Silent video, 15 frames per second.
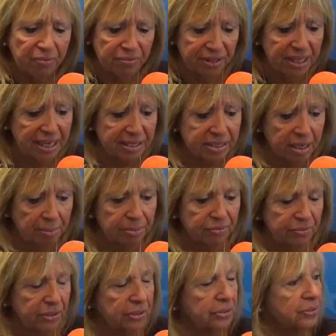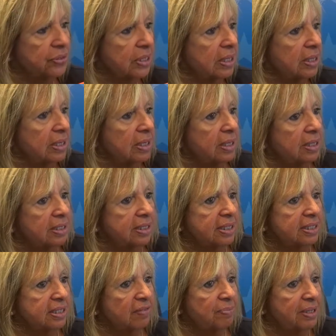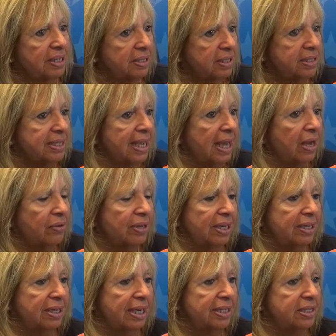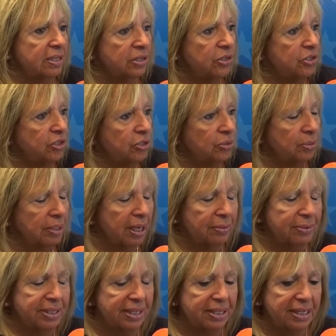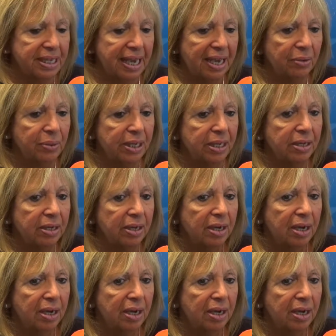for the last couple of years, since I've been at the town, and I did it too when I was at the county,